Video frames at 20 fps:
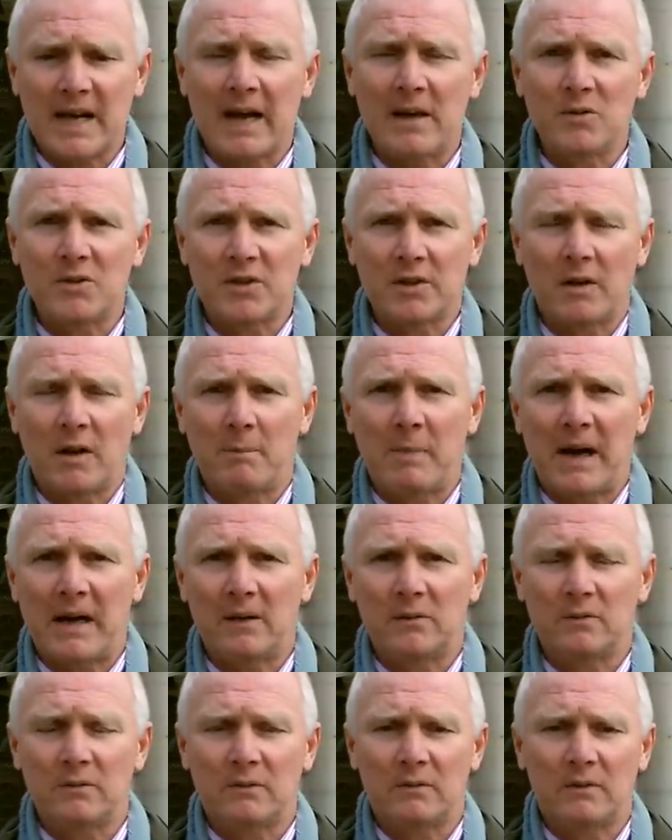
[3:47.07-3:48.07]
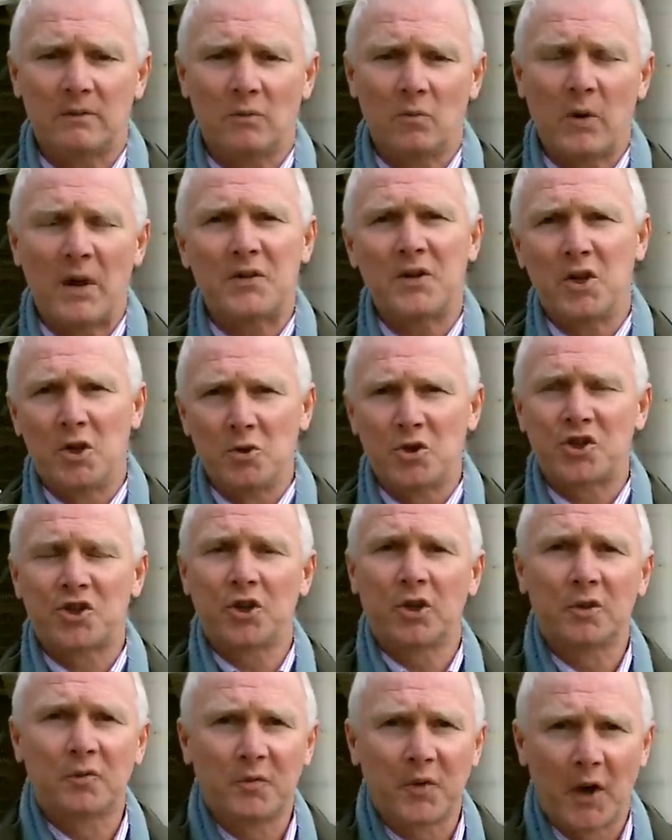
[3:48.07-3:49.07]
doubt about whether you
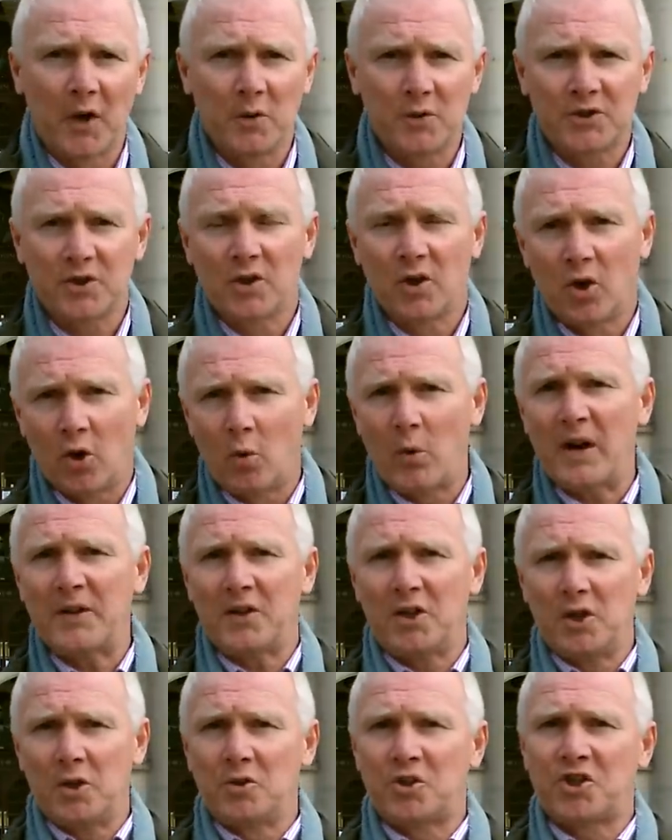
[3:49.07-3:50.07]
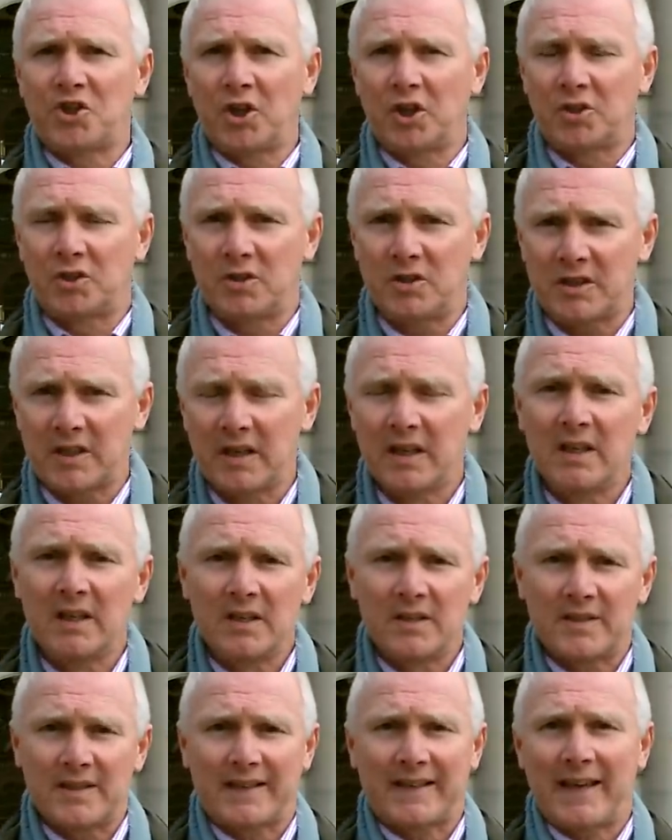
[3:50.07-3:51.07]
should vote or whether you shouldn't,
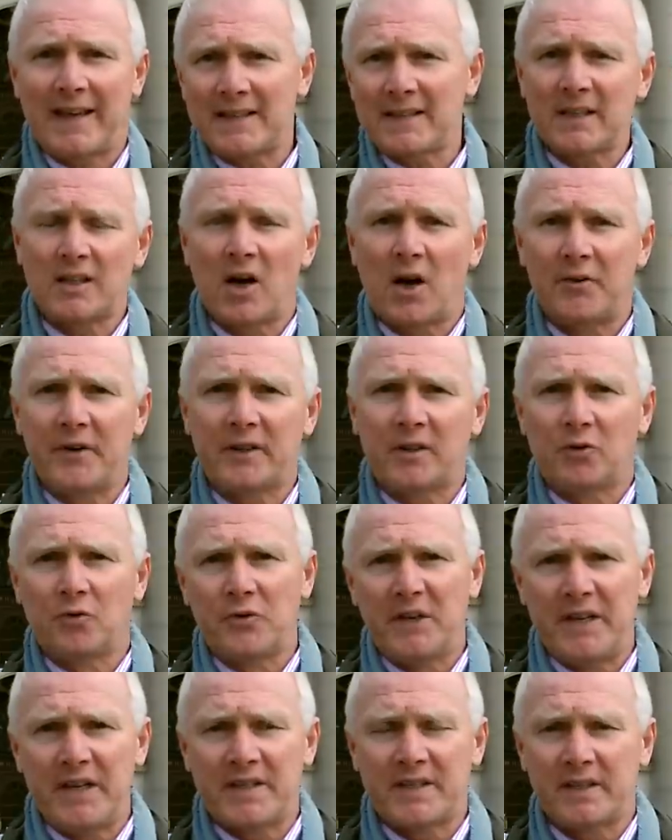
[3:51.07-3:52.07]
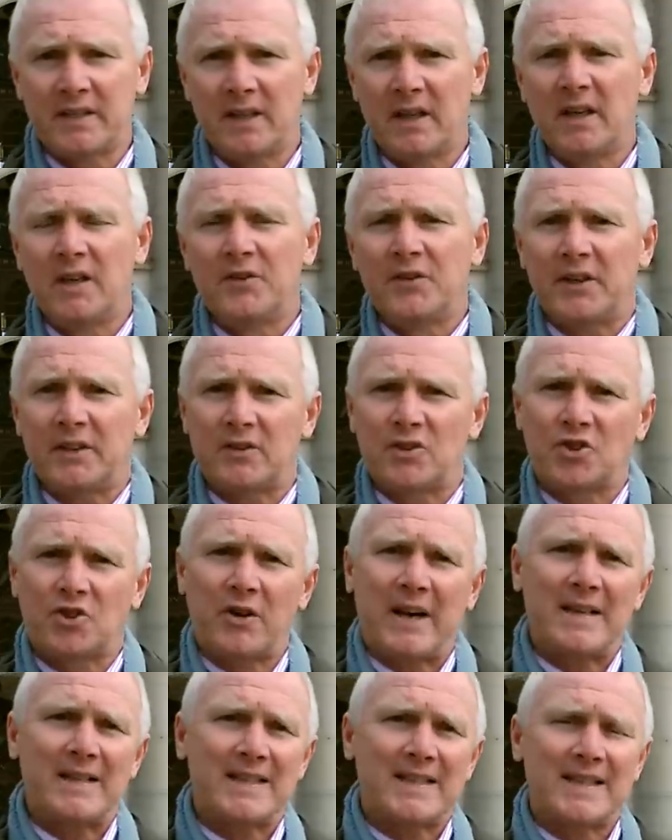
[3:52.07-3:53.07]
there's a categorical reason that
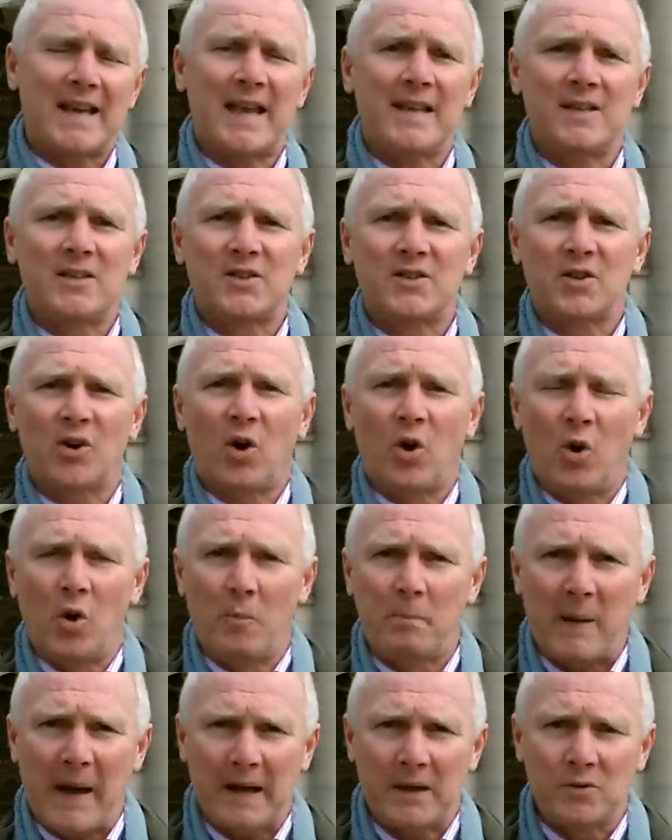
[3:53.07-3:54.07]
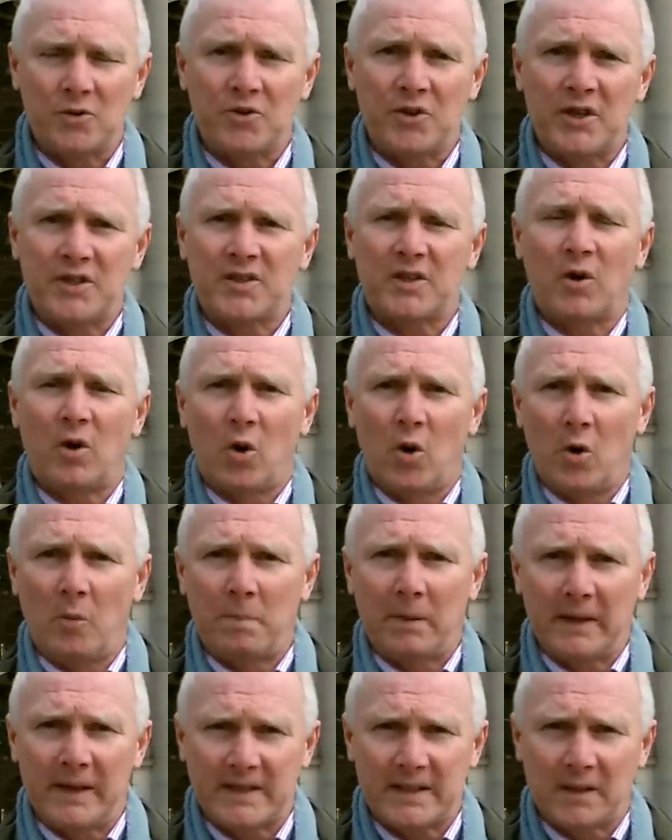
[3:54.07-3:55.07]
transcends all boundaries,
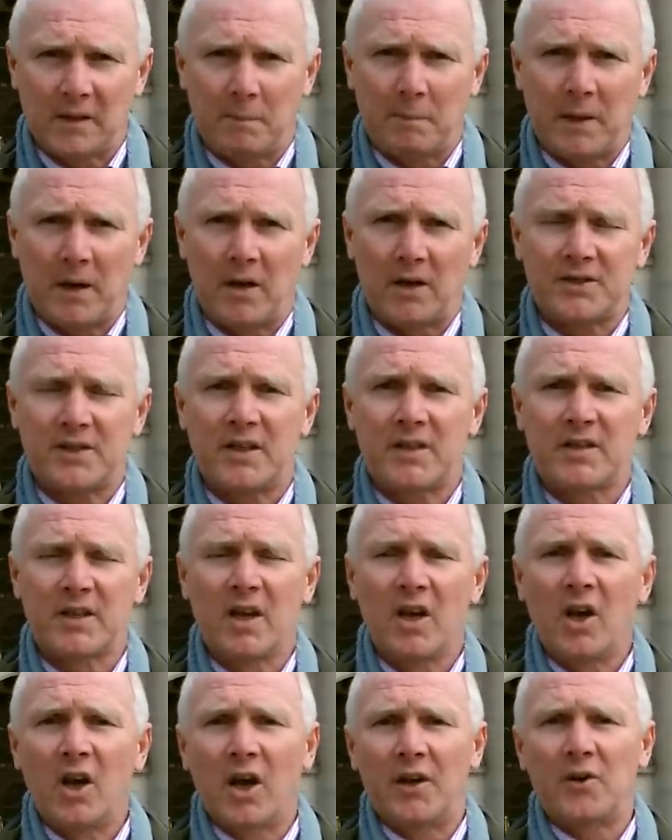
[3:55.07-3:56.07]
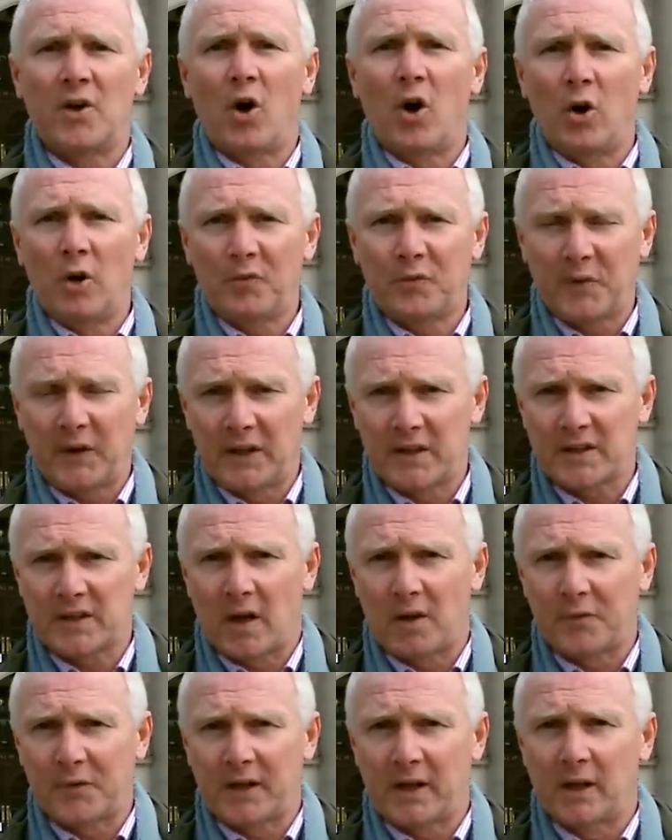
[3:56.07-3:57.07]
all political parties, and all
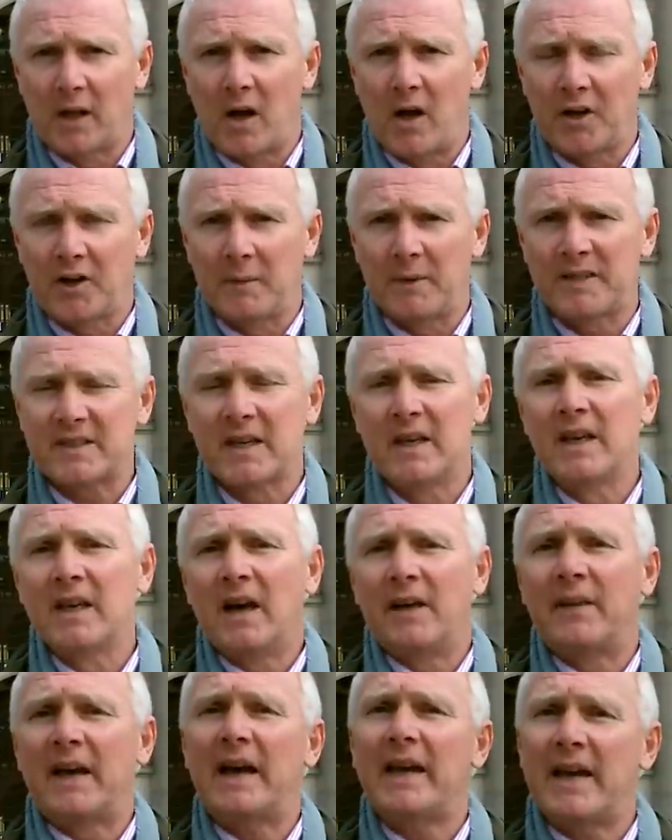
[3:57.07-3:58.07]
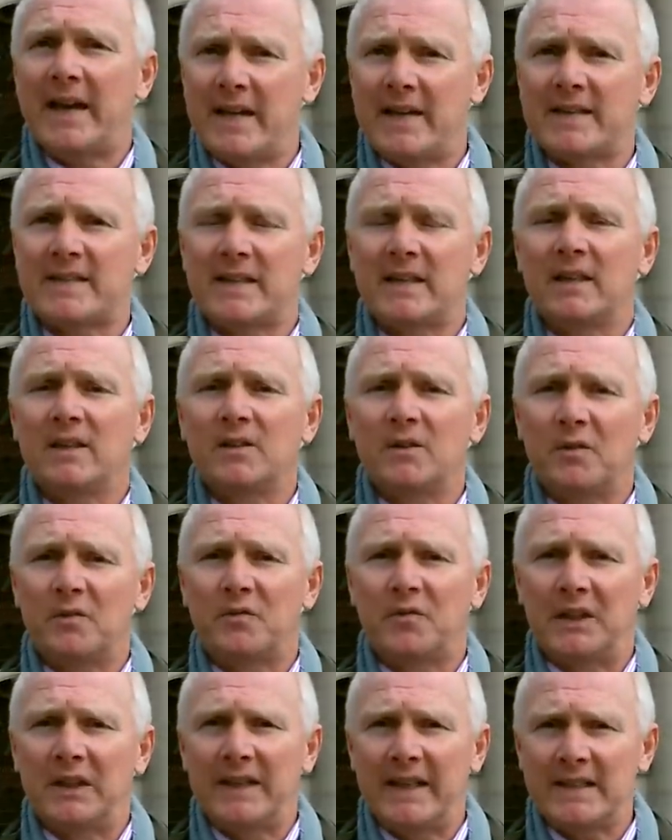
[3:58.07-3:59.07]
philosophical arguments, and that is
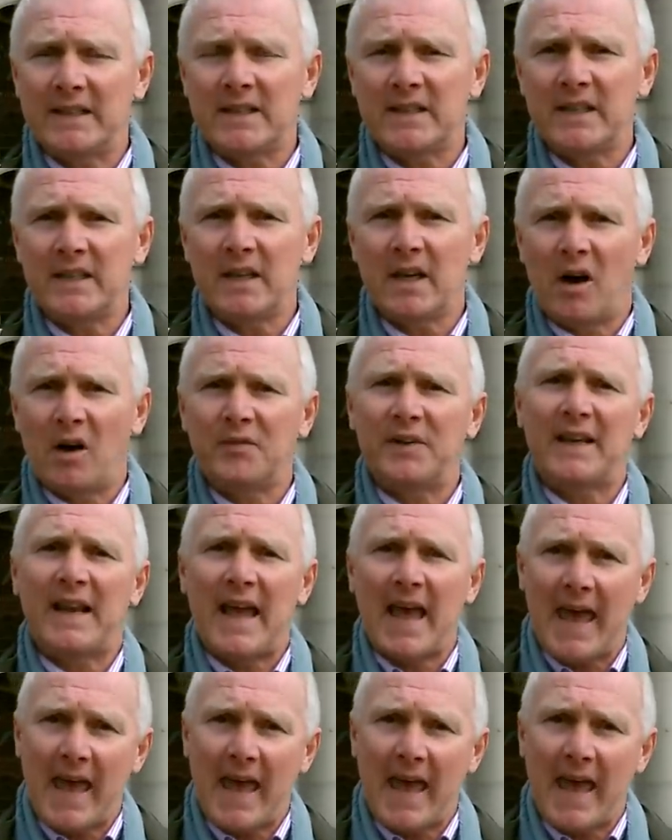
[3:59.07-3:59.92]
the validity of an